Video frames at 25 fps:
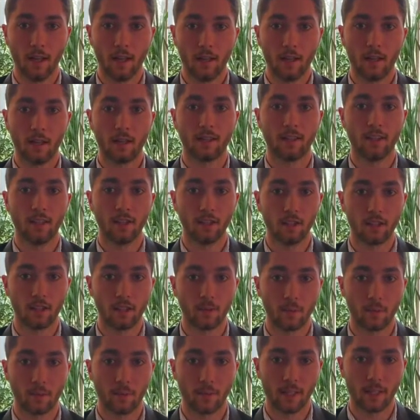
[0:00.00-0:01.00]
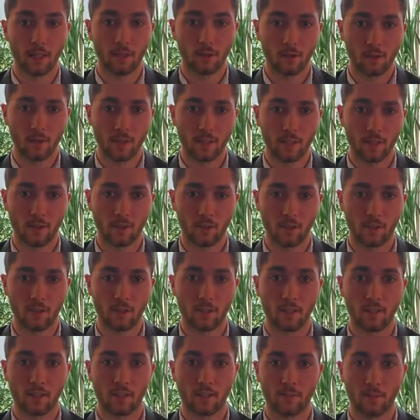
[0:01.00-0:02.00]
Additionally, we plan to transition
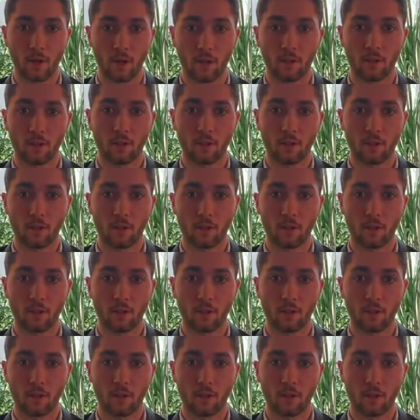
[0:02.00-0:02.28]
to smaller